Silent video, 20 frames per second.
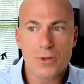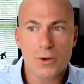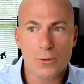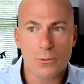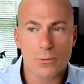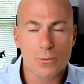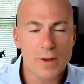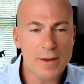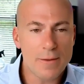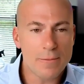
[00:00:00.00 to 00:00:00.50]
to
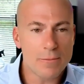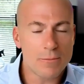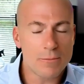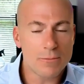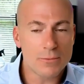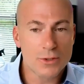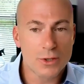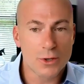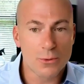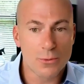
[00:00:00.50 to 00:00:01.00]
re
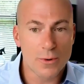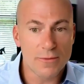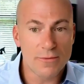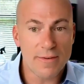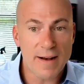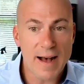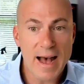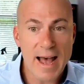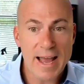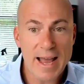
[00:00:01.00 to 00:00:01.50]
to
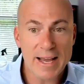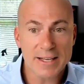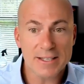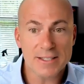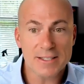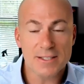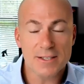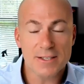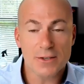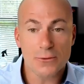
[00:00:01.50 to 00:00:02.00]

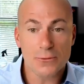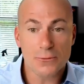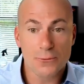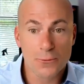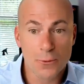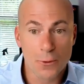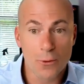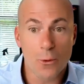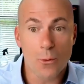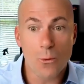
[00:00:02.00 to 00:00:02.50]
revise
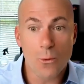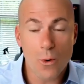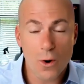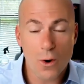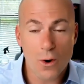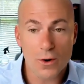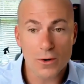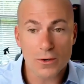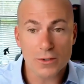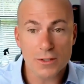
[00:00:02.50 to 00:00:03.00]
for the
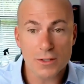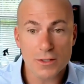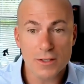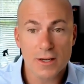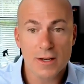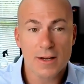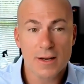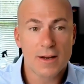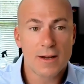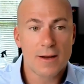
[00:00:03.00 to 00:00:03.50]

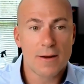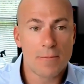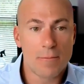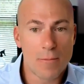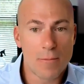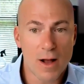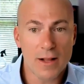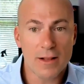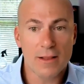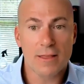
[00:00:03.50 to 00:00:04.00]
worse
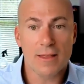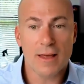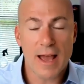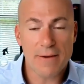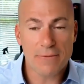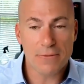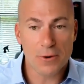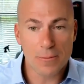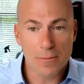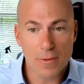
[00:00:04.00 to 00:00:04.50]
month
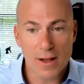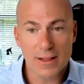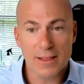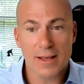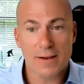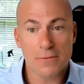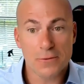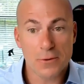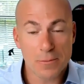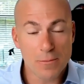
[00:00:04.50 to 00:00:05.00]
after
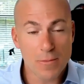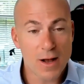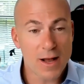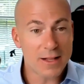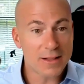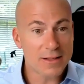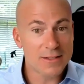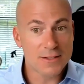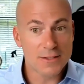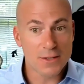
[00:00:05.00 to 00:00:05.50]
month after
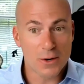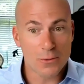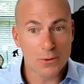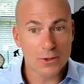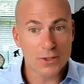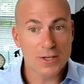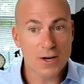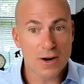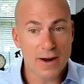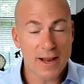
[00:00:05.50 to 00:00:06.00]
month. So
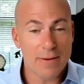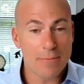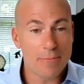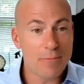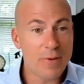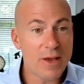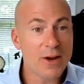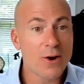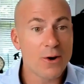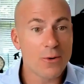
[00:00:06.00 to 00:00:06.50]
we're
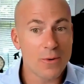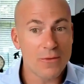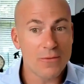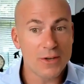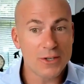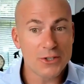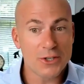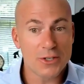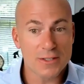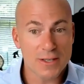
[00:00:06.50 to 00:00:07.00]
starting bigger
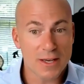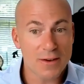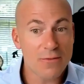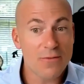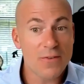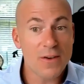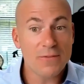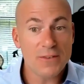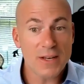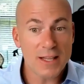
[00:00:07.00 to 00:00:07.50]
revisions, like
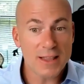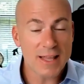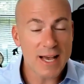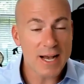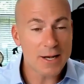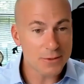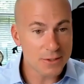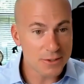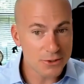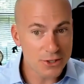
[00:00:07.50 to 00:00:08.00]
fifty
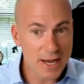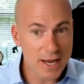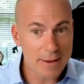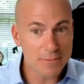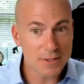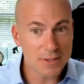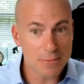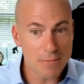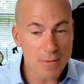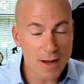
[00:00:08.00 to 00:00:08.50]
thousand
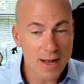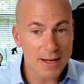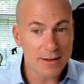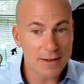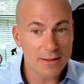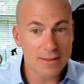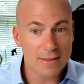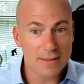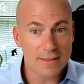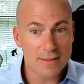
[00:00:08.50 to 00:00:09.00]
jobs a
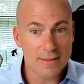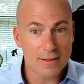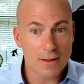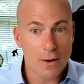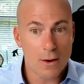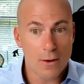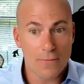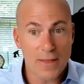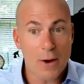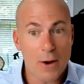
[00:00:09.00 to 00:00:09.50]
month
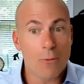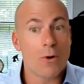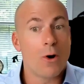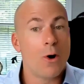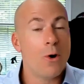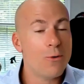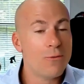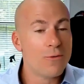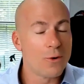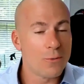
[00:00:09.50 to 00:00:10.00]
that were
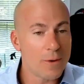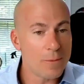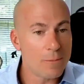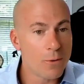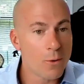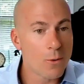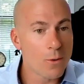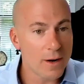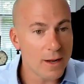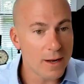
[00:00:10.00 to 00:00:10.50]

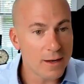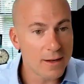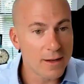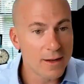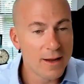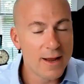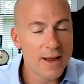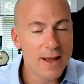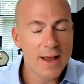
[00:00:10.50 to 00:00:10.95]
overreported.